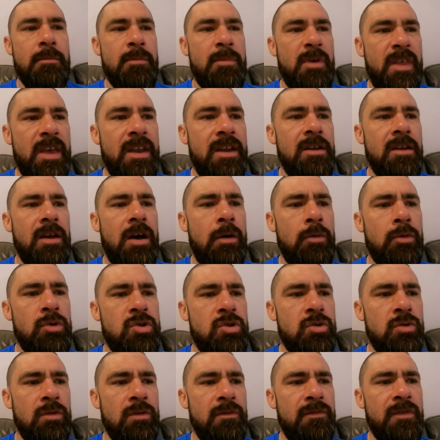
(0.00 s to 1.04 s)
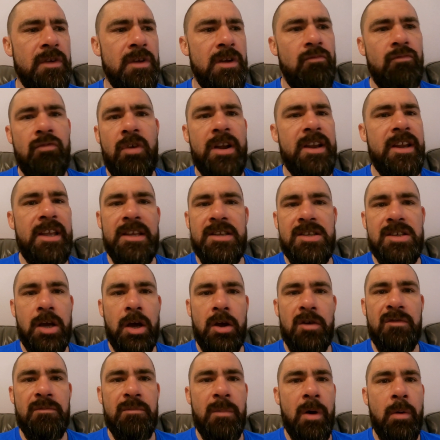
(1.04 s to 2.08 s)
But then I was sort of ready to
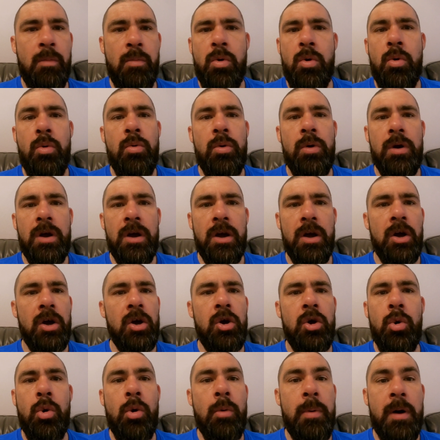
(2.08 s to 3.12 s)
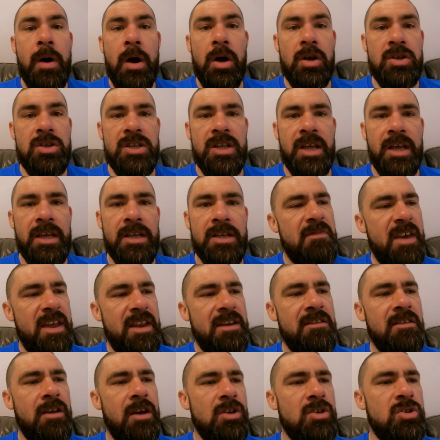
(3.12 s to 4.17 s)
go for my walk at 8:15.
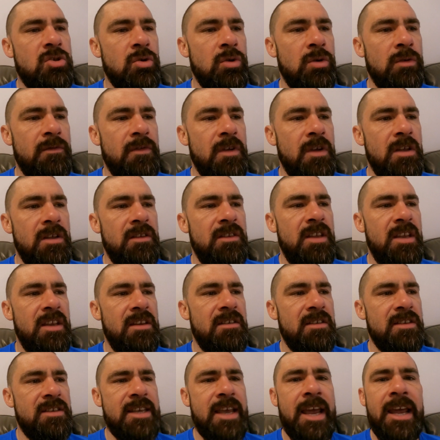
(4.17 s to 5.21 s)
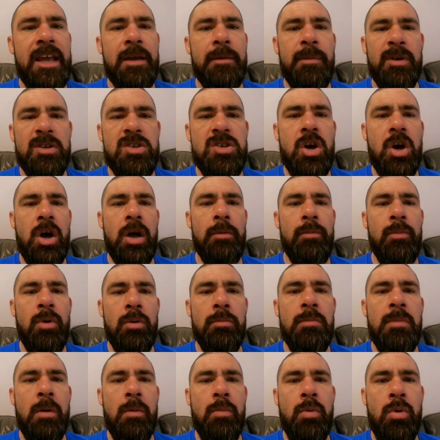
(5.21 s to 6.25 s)
Then I sort of did take my time
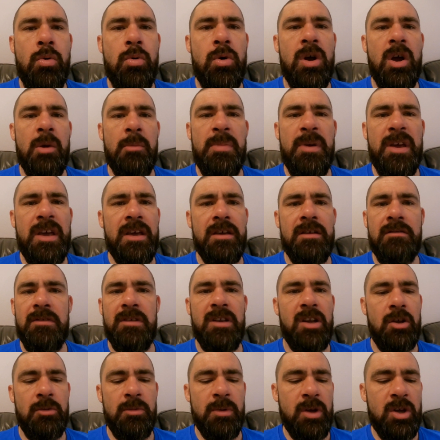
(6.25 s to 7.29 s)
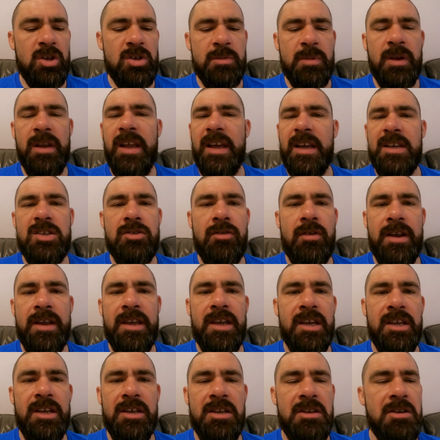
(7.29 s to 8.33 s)
on my walk a bit, you know, because my legs are
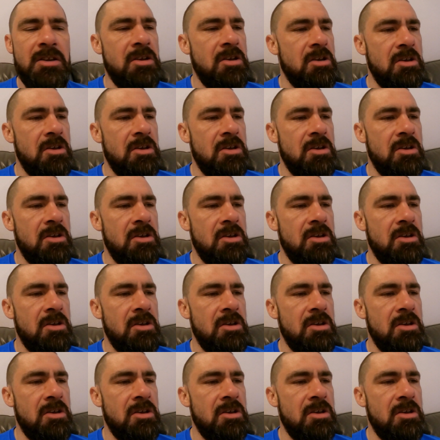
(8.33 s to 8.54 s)
aching.